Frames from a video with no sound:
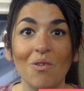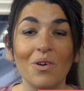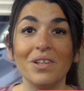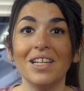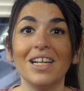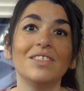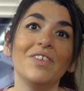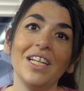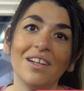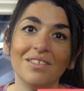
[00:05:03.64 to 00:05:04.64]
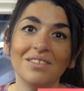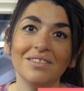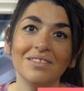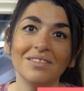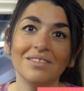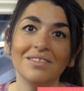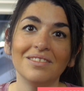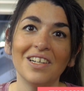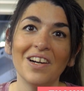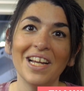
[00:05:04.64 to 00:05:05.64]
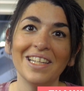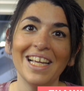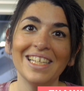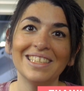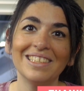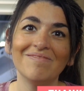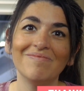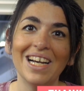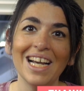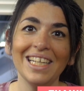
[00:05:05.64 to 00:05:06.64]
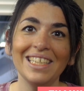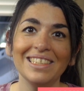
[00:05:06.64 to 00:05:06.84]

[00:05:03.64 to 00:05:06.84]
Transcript: or in the next video. All right, thanks. Bye.